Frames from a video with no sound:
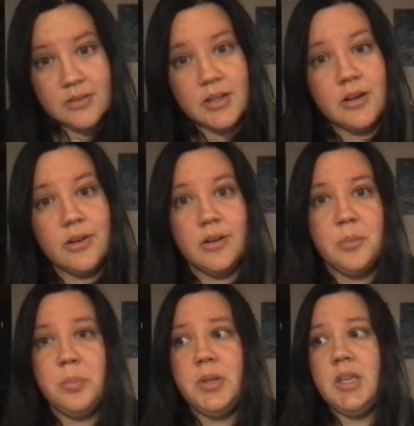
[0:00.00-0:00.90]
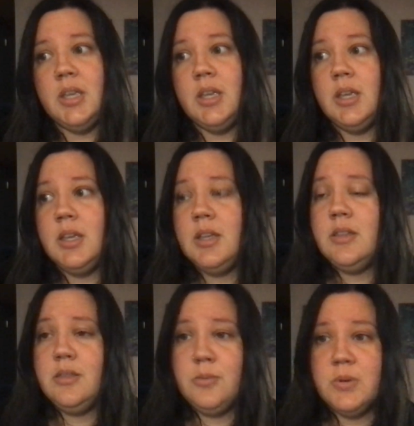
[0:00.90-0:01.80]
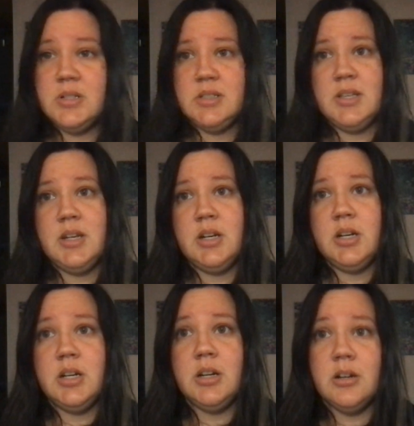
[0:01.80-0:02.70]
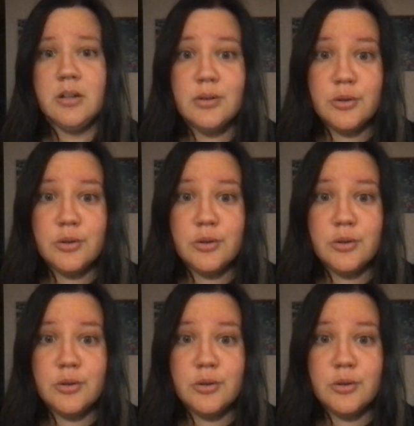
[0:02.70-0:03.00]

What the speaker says: They're going to be the ones that are